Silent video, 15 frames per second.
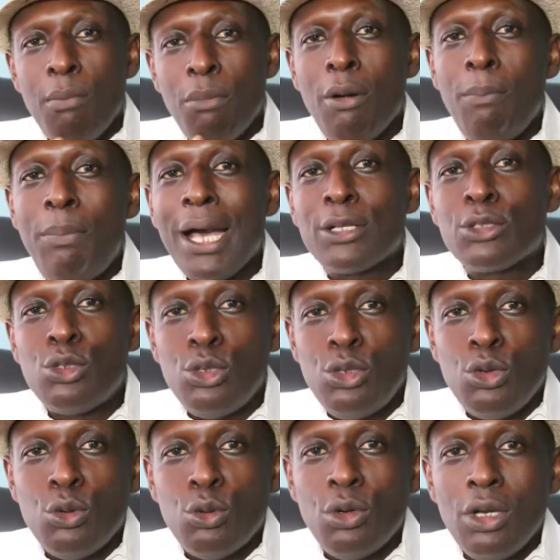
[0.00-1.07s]
But back to
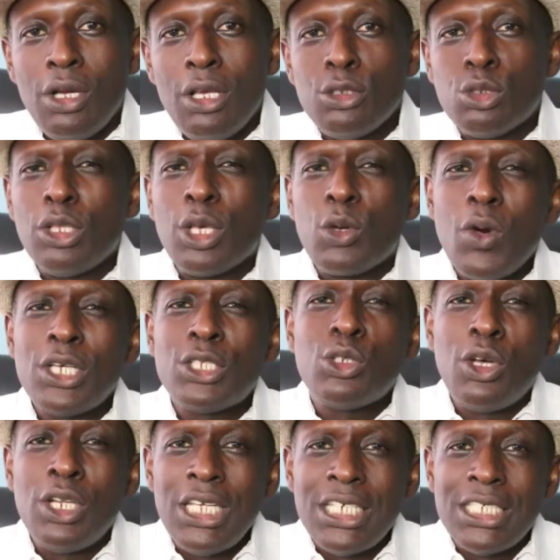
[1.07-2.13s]
you. So the
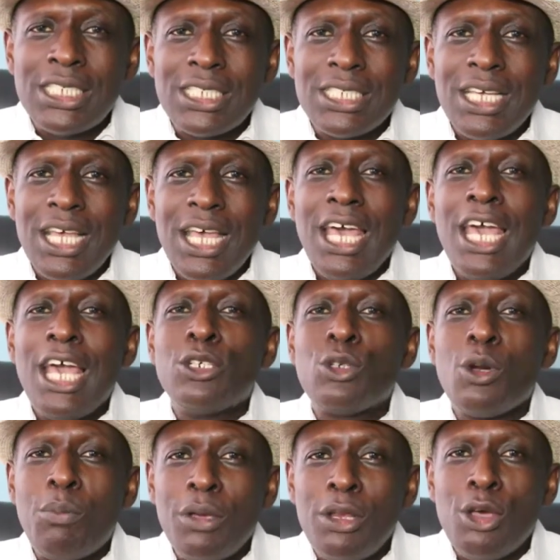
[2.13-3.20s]
question is
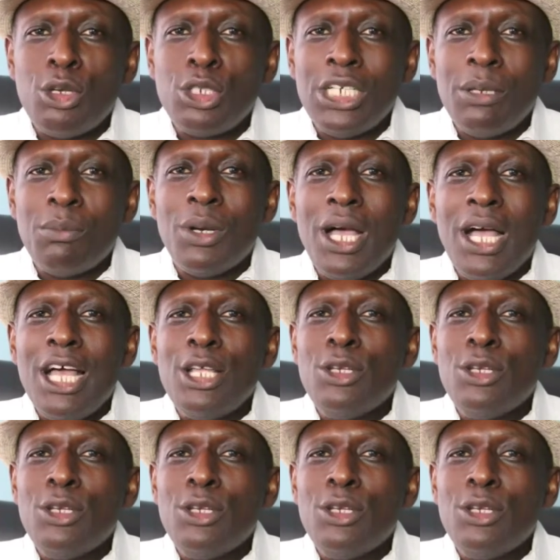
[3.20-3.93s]
entrepreneurship.